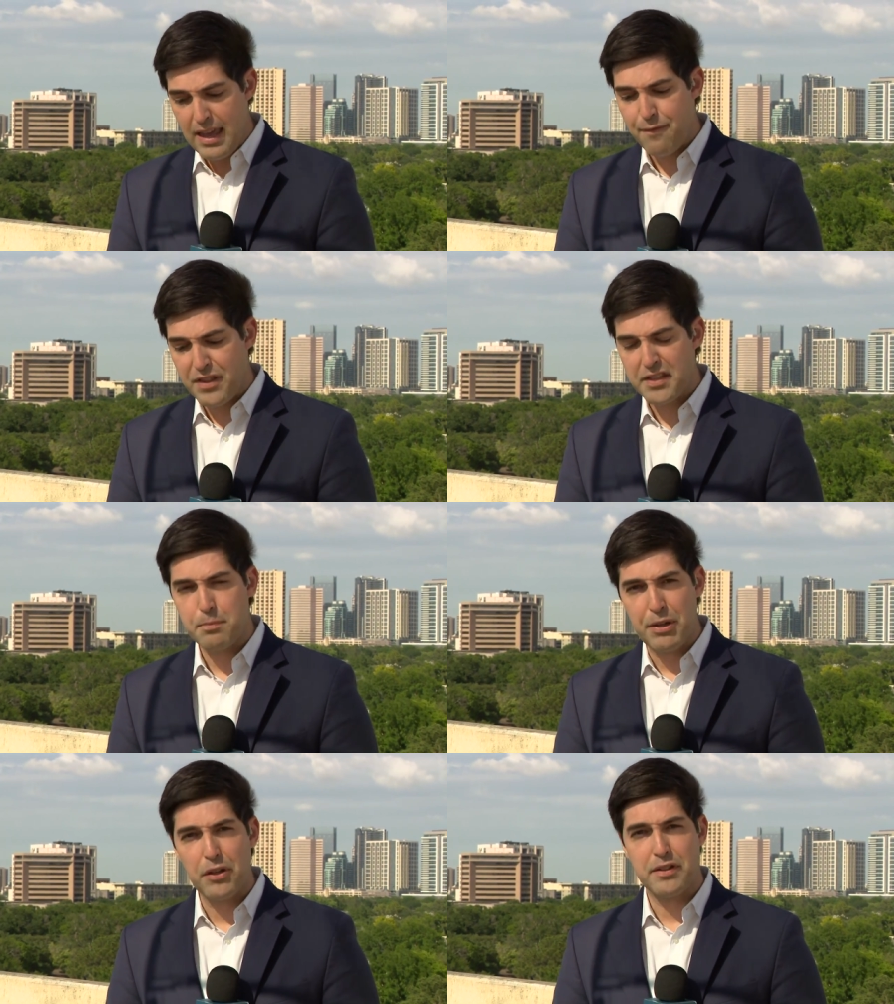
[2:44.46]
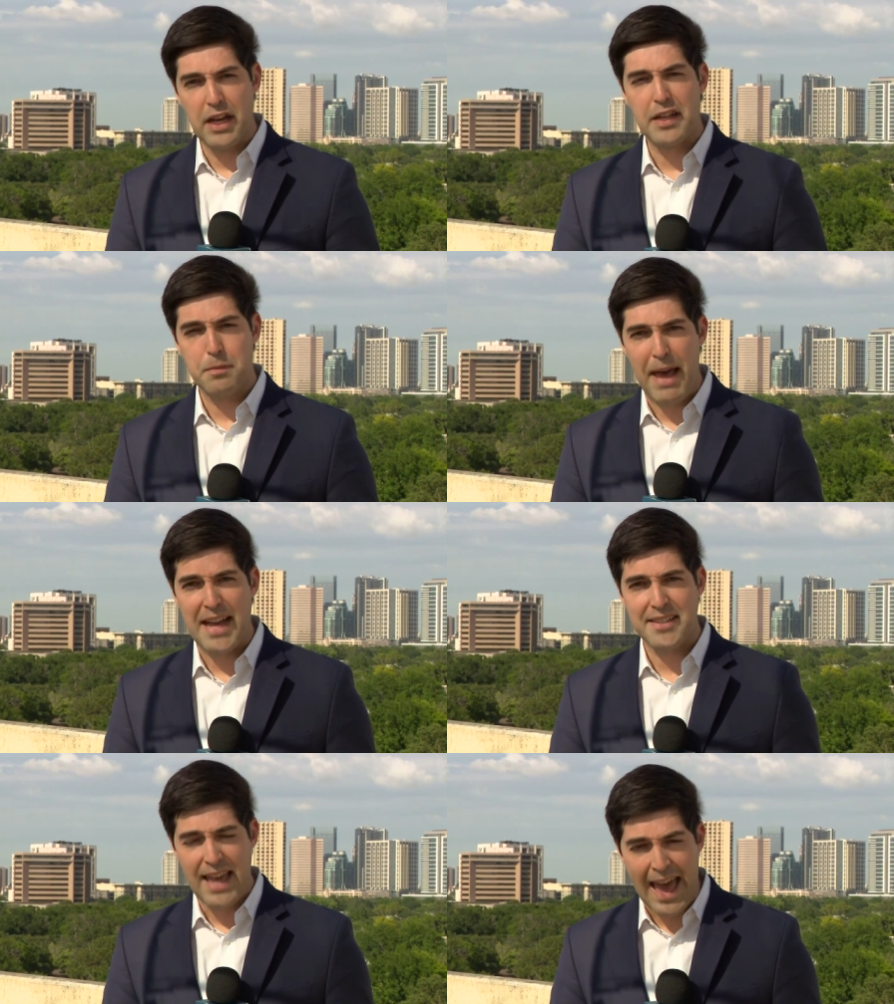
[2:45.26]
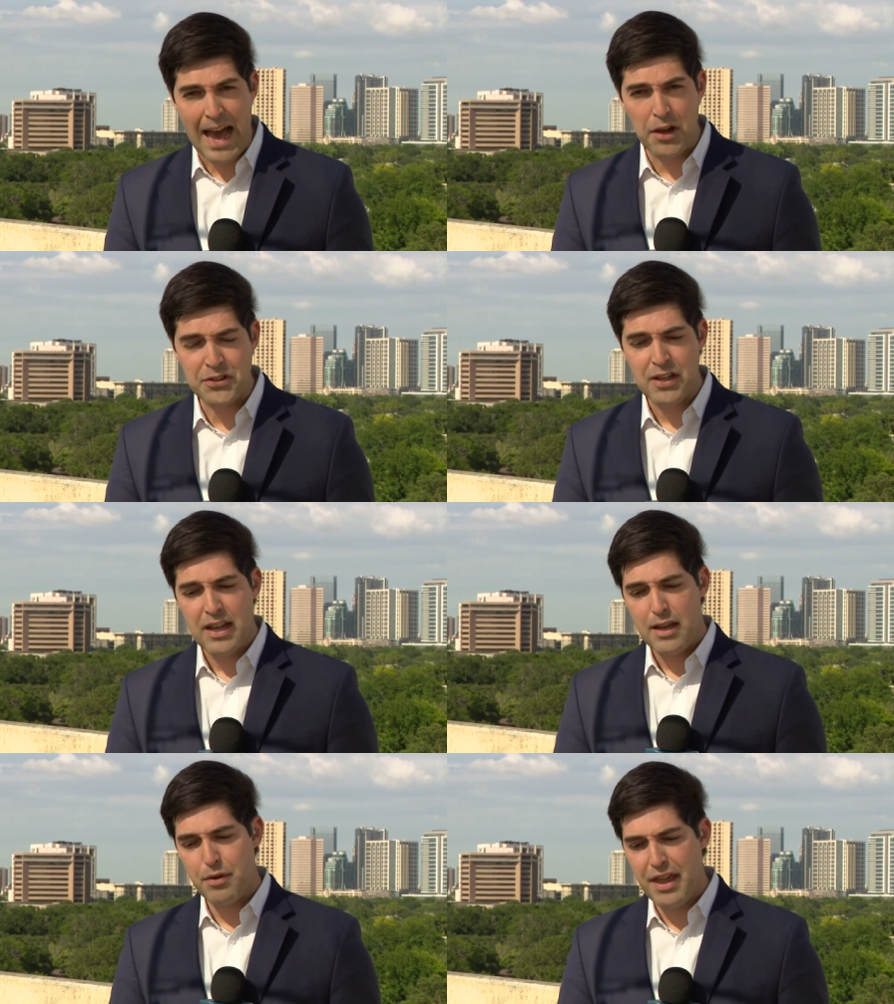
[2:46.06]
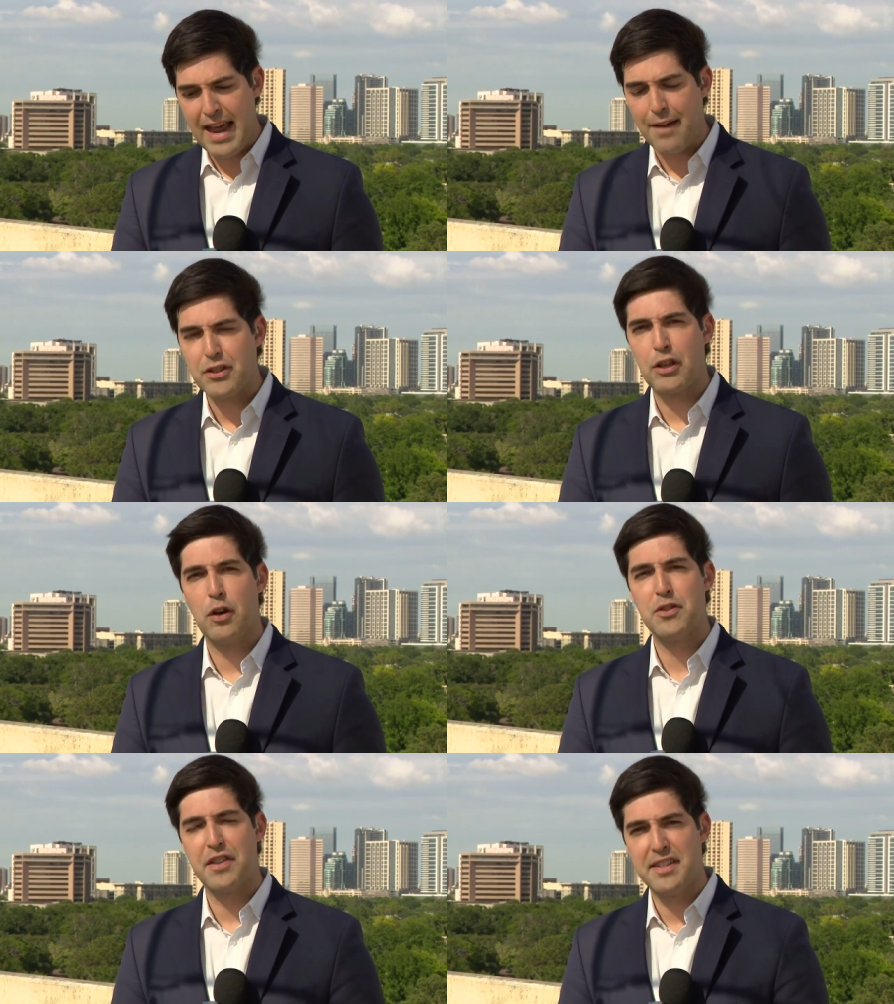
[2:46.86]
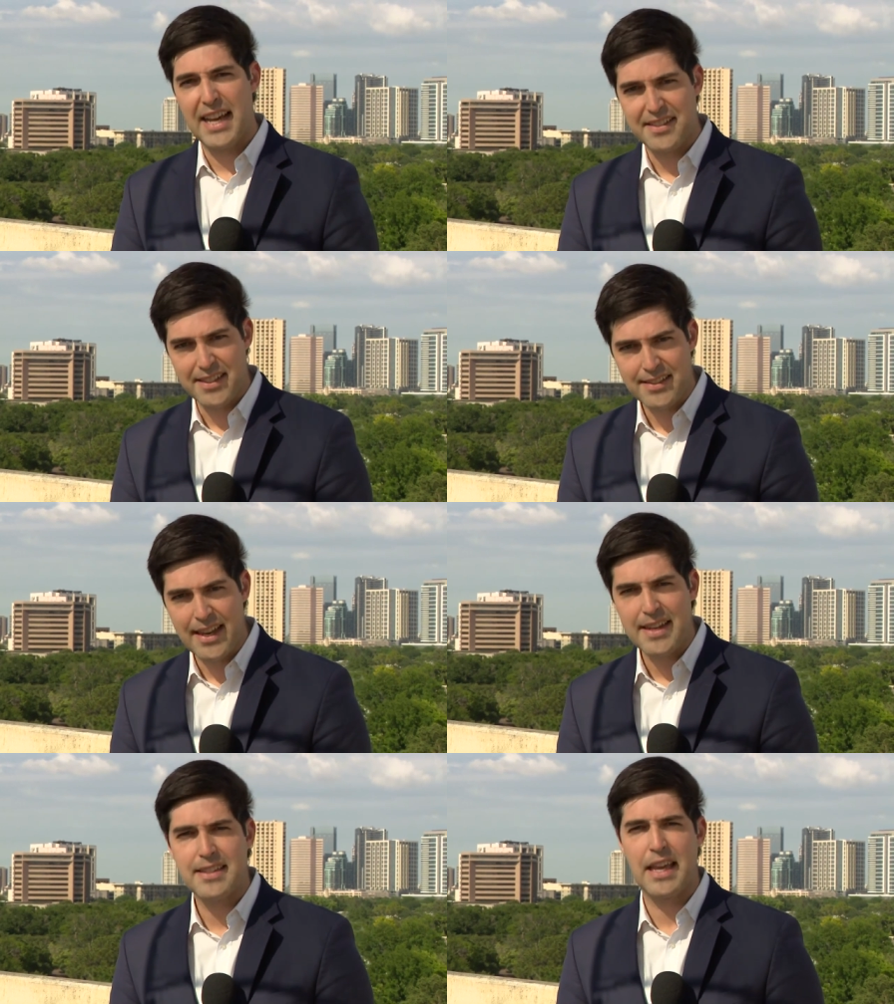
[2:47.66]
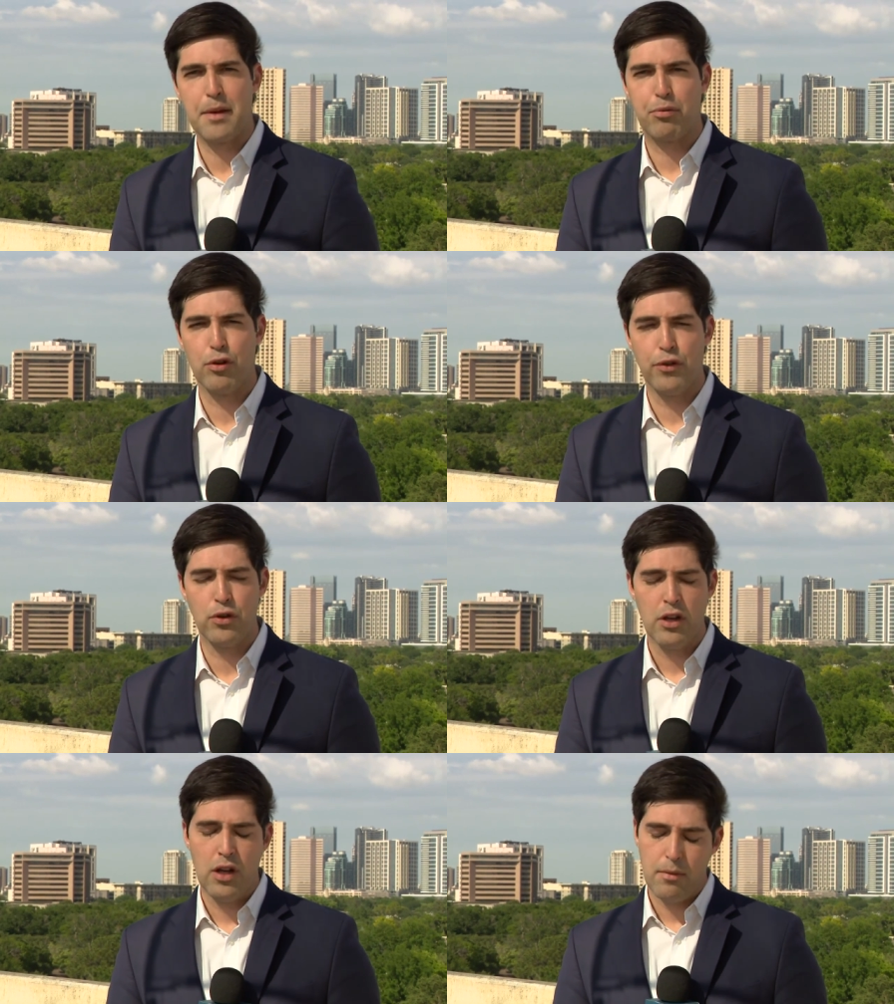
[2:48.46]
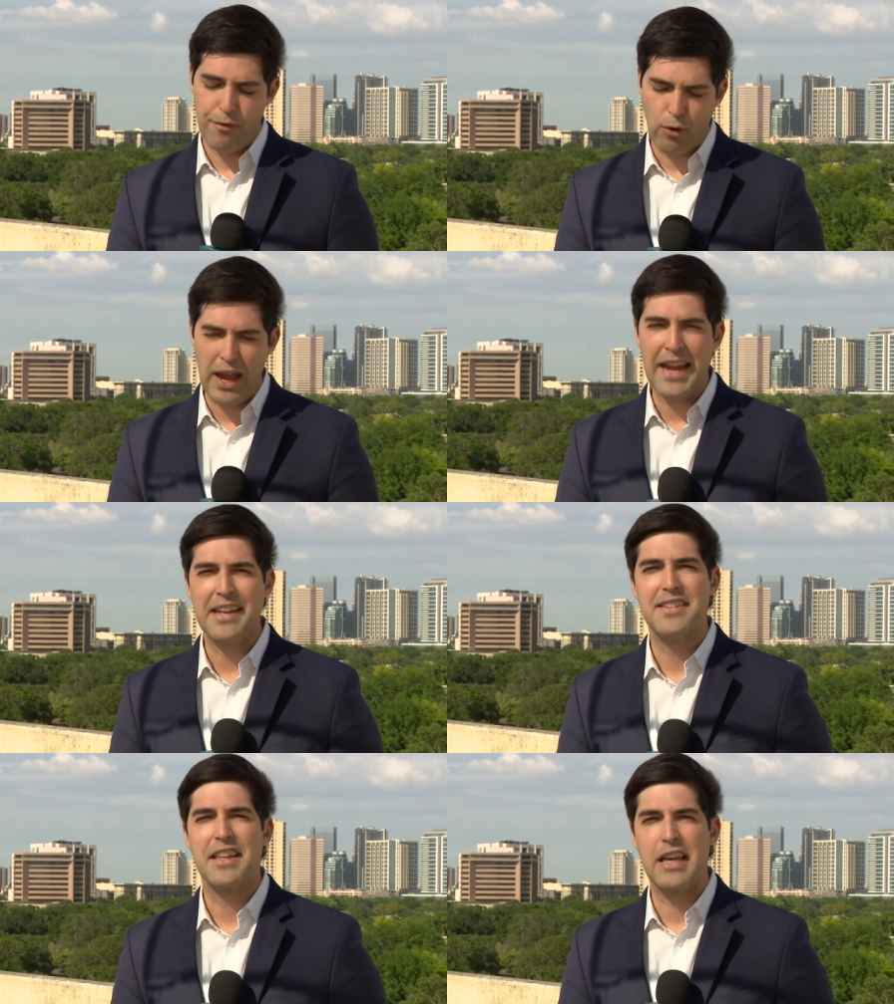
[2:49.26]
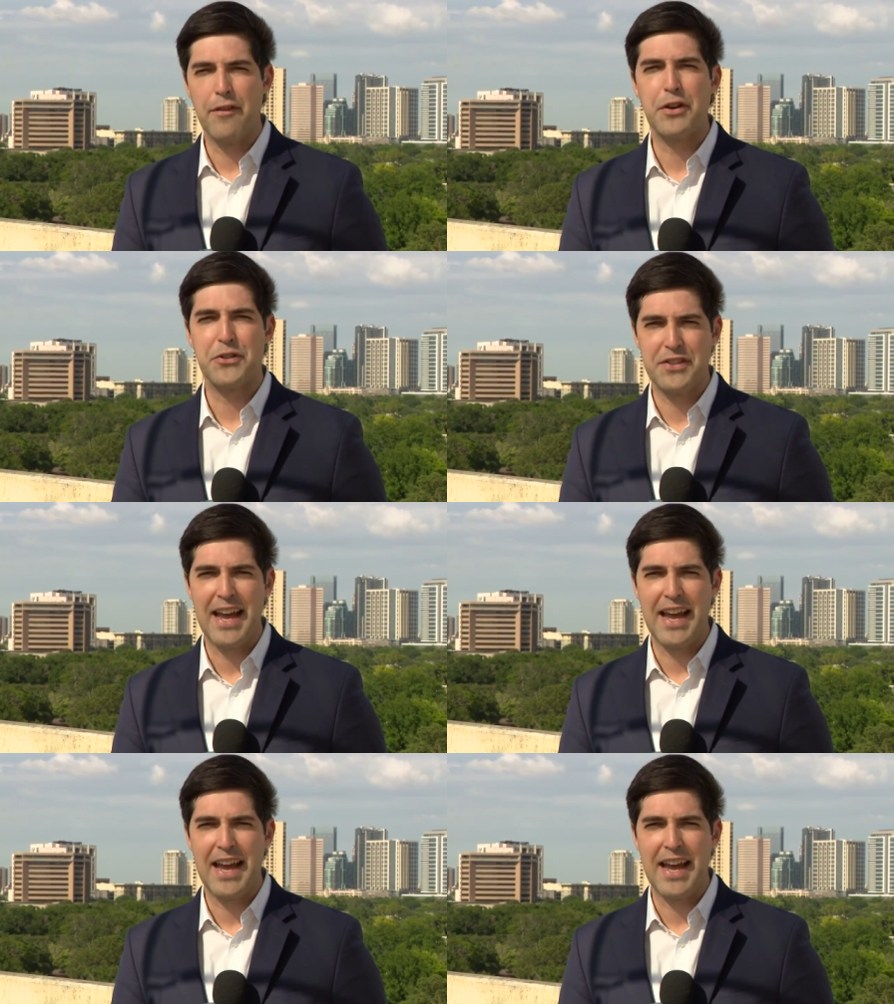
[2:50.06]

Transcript: if this bill does pass the House, it would then have to go to the Texas Senate to get approval before heading to the governor's